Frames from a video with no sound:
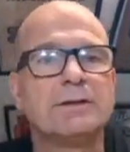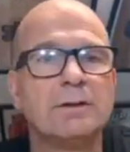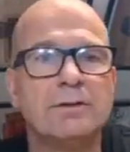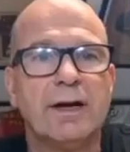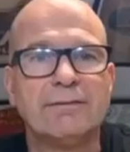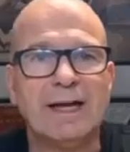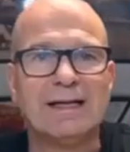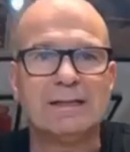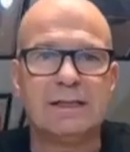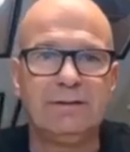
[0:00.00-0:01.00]
to around
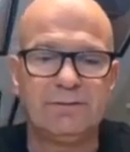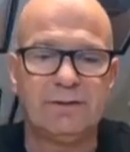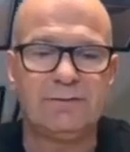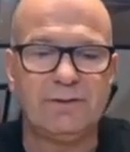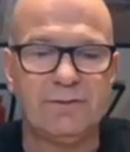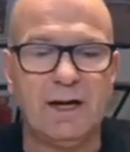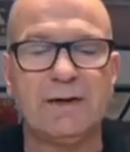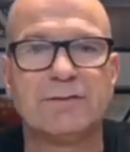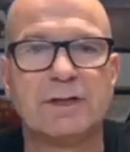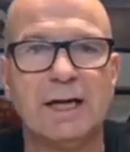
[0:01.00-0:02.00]
1955 to